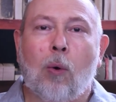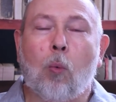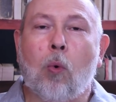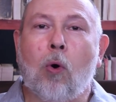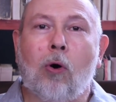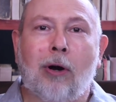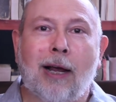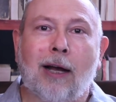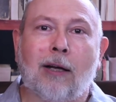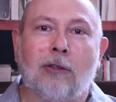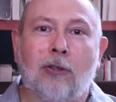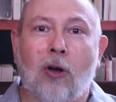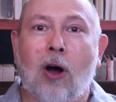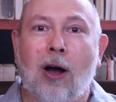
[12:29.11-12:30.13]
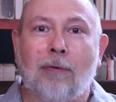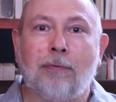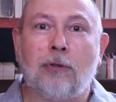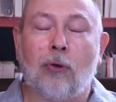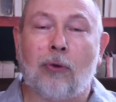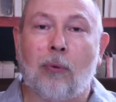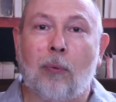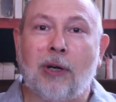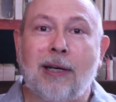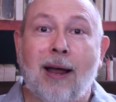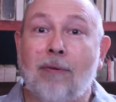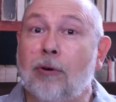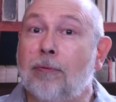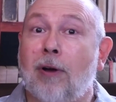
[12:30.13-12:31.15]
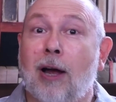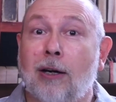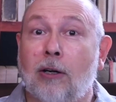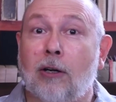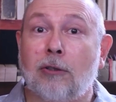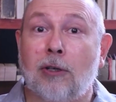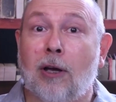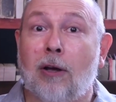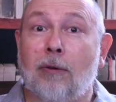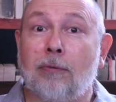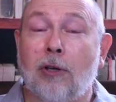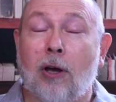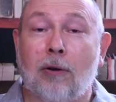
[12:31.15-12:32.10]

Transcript: warning us off so that we never find ourselves